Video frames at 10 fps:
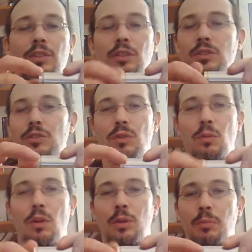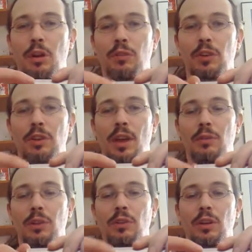It's going to screw on perfect
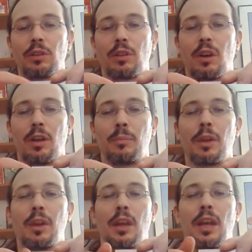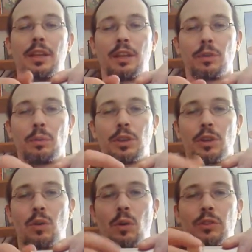every single time, and even with
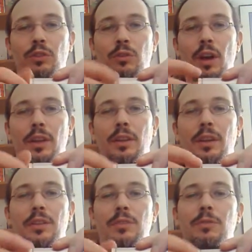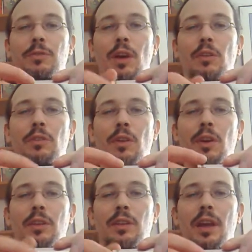the coarse thread, it's a very,
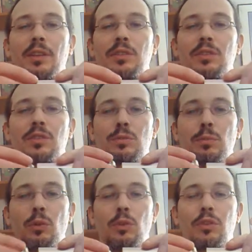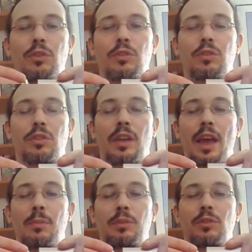very nice smooth
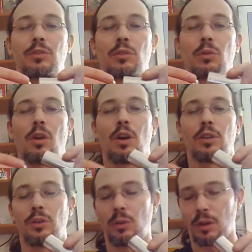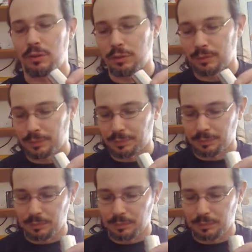cap to screw on and off.